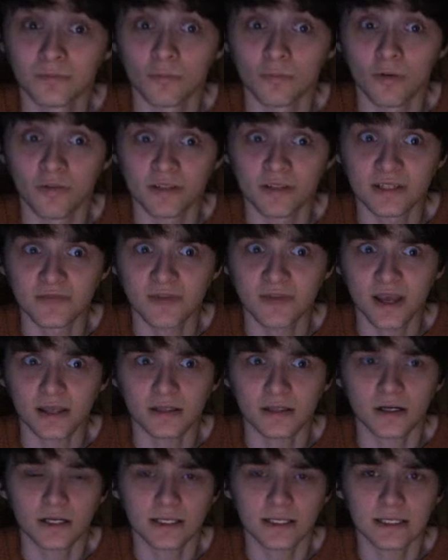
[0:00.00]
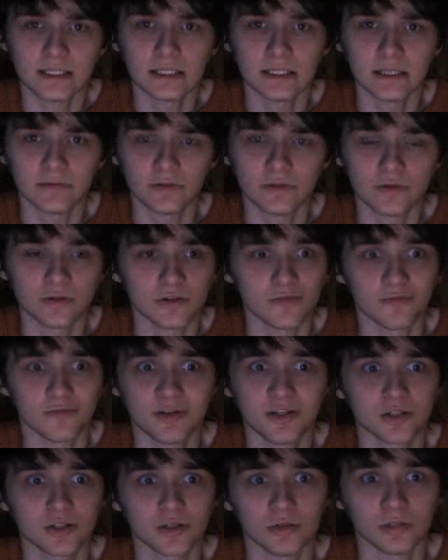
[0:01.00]
with its effect, ideally, if you use it
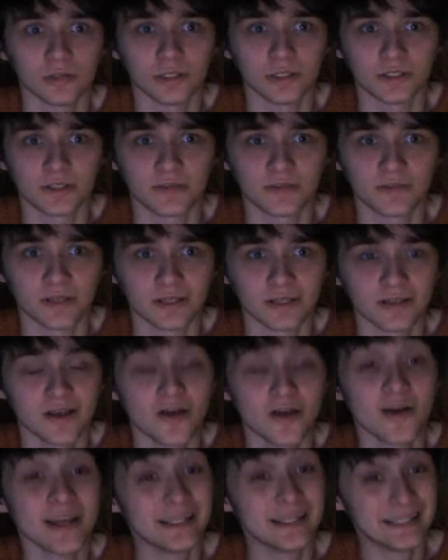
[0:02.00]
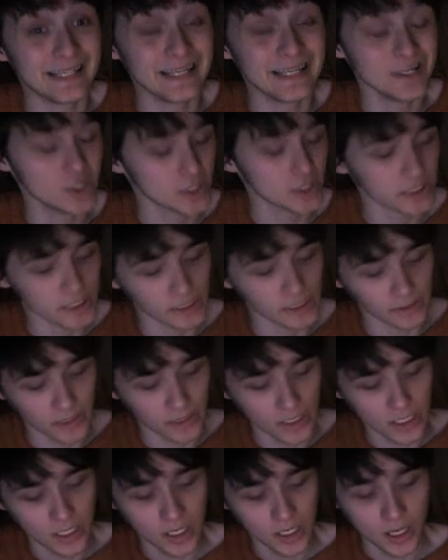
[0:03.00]
with Pigeonholing or something. So, it's interesting.
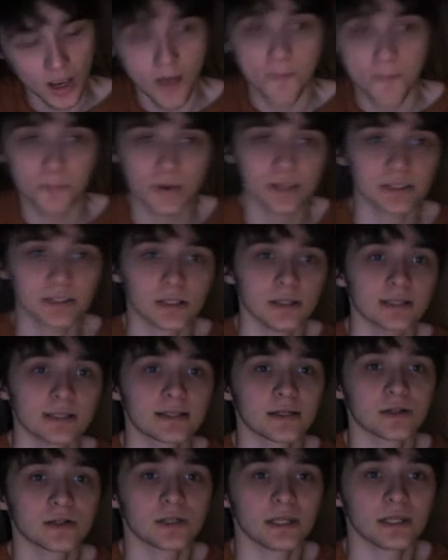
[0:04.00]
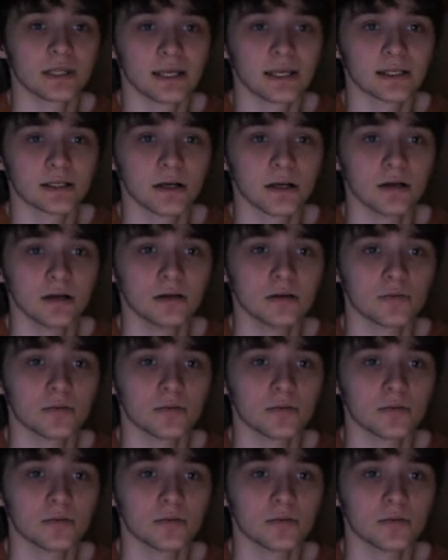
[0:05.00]
But, let's go to the next card,